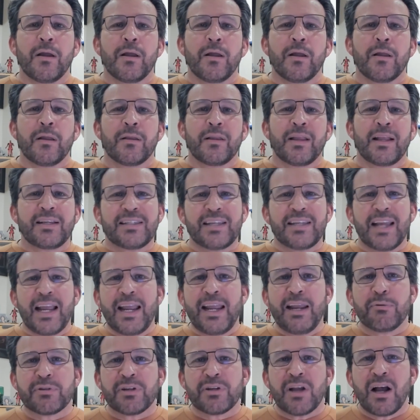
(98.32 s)
They say
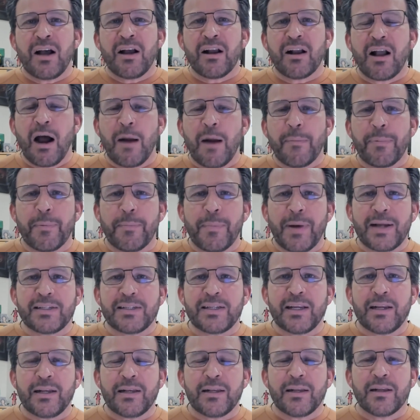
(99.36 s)
he was
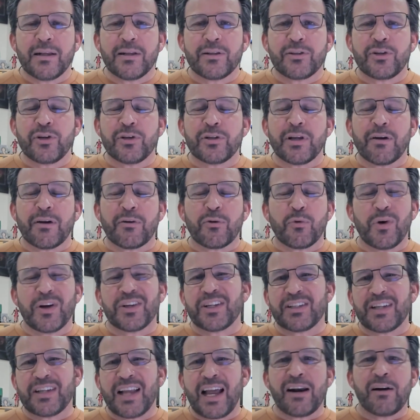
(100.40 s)
uncompromising to tough
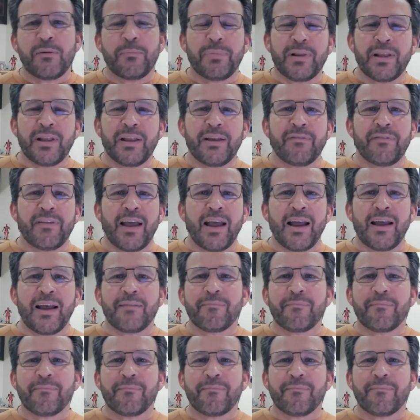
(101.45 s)
questions. I don't believe that.